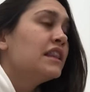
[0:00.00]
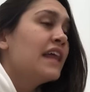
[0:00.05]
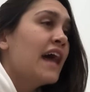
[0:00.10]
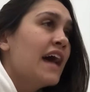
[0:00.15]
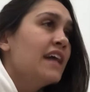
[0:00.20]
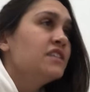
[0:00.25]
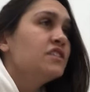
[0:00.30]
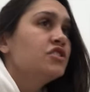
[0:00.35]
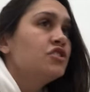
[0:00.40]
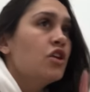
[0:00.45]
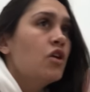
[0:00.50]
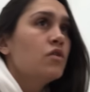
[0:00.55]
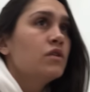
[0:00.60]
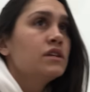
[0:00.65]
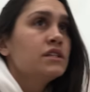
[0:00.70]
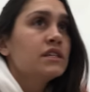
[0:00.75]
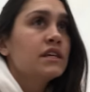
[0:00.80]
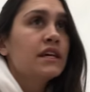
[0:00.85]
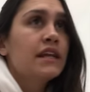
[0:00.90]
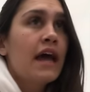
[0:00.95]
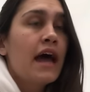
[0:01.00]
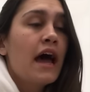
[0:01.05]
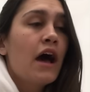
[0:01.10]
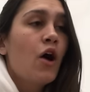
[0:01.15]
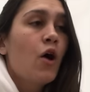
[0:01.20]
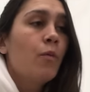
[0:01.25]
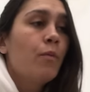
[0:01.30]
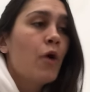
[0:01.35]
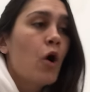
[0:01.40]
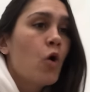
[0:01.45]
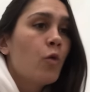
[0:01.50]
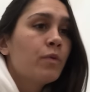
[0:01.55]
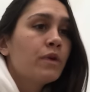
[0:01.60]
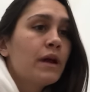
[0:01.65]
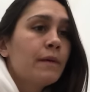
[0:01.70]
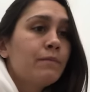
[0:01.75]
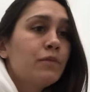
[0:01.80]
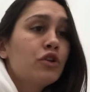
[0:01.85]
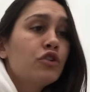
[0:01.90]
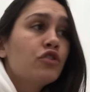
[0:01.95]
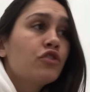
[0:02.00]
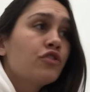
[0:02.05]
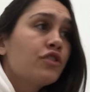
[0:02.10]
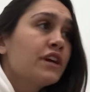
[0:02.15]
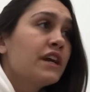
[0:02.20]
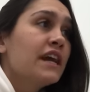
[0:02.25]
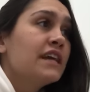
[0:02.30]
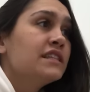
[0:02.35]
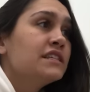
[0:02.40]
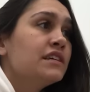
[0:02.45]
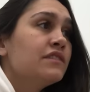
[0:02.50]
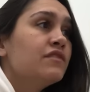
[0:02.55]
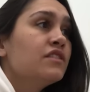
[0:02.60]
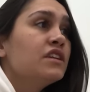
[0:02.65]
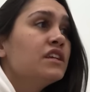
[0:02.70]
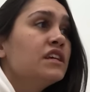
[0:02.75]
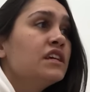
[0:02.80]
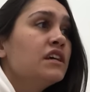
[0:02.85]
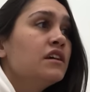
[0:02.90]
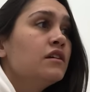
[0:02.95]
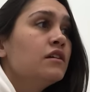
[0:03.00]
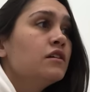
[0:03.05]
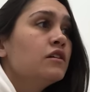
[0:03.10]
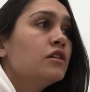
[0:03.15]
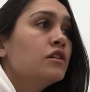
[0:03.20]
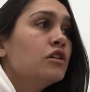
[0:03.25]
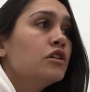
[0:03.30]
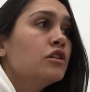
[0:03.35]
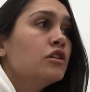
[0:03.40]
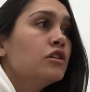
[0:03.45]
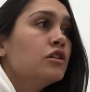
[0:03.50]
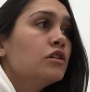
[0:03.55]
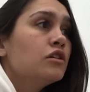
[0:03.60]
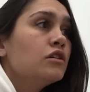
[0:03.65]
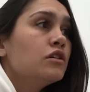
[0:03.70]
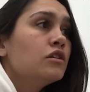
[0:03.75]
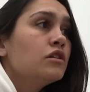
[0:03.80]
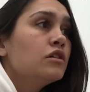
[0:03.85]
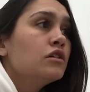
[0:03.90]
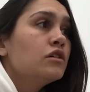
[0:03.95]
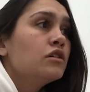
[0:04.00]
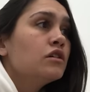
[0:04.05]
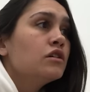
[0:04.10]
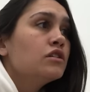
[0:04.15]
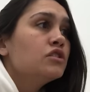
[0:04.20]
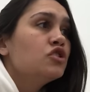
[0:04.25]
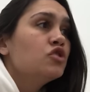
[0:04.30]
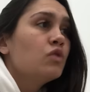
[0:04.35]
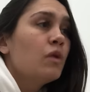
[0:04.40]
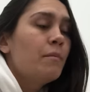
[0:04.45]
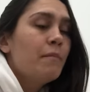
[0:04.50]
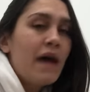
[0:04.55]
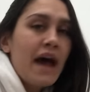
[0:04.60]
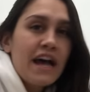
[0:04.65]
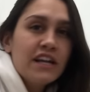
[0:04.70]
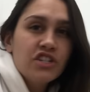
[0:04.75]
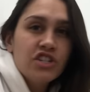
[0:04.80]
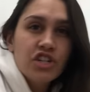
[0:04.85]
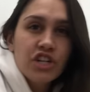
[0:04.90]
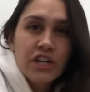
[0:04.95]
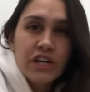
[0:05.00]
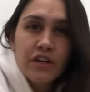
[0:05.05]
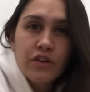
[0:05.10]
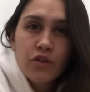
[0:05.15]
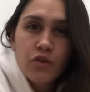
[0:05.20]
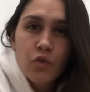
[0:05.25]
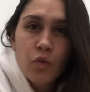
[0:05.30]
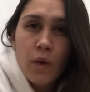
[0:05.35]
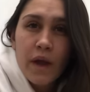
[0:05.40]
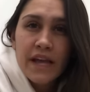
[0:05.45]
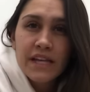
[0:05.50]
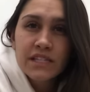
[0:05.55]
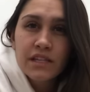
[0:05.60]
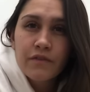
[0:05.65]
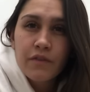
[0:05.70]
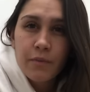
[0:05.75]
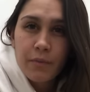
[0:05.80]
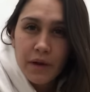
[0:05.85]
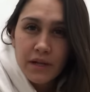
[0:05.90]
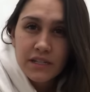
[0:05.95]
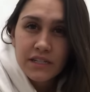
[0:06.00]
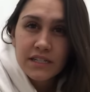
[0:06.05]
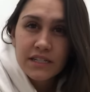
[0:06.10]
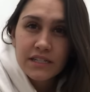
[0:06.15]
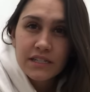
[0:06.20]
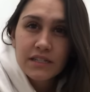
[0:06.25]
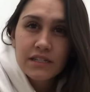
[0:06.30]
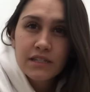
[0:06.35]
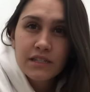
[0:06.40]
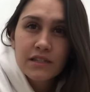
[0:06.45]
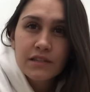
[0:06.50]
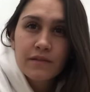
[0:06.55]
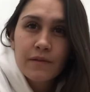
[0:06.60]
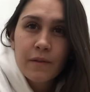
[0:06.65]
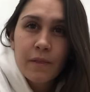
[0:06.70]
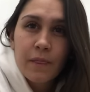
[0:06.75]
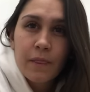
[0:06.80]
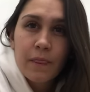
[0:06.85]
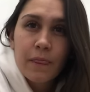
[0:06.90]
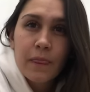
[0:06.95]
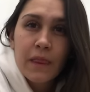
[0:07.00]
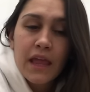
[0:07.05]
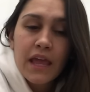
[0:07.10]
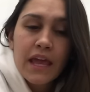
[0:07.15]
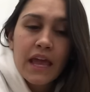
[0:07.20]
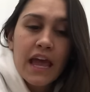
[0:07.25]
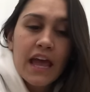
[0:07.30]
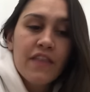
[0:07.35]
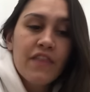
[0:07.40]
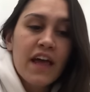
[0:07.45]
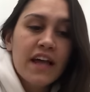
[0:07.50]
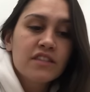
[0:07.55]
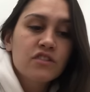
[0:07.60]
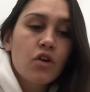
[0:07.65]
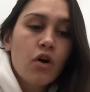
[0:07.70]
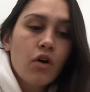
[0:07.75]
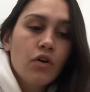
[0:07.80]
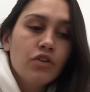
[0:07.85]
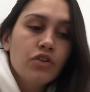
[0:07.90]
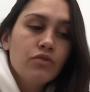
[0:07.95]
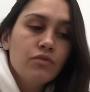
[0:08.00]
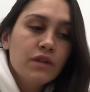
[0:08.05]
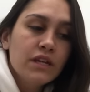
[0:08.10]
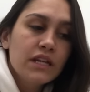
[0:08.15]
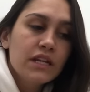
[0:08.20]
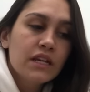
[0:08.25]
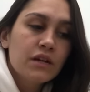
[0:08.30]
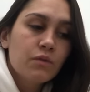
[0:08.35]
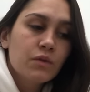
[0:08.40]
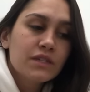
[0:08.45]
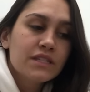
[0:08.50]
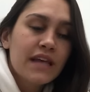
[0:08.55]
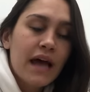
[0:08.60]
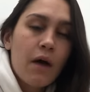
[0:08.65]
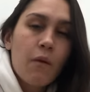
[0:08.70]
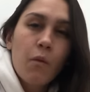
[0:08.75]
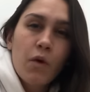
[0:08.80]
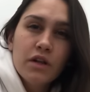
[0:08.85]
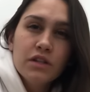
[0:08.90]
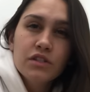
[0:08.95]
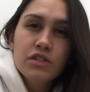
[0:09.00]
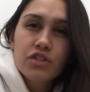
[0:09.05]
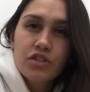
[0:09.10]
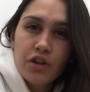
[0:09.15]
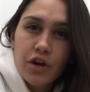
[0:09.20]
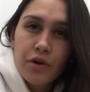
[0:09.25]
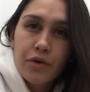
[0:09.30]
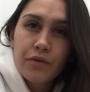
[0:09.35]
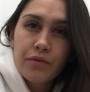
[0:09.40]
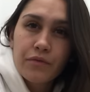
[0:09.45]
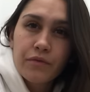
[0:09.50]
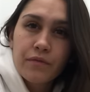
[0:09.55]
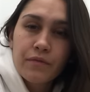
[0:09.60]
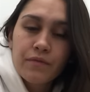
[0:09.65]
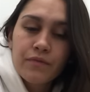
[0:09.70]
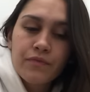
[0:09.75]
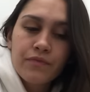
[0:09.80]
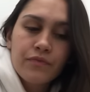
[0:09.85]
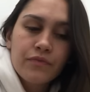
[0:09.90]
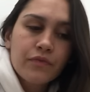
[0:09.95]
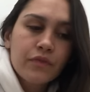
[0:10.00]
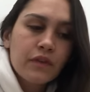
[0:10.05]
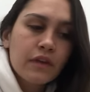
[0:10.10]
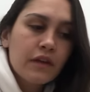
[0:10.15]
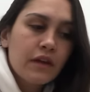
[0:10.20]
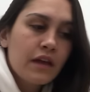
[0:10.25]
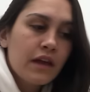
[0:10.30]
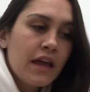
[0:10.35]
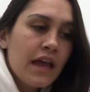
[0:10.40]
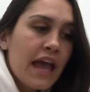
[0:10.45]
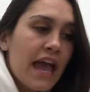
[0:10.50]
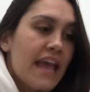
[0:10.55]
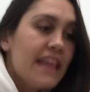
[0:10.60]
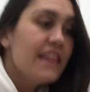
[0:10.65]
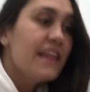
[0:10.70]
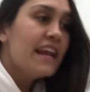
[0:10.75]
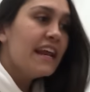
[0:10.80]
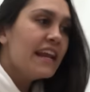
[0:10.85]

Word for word: that stone is gonna help open up your creativity to imagine new ways of abundance. And that's all you needed was that 1 stone. And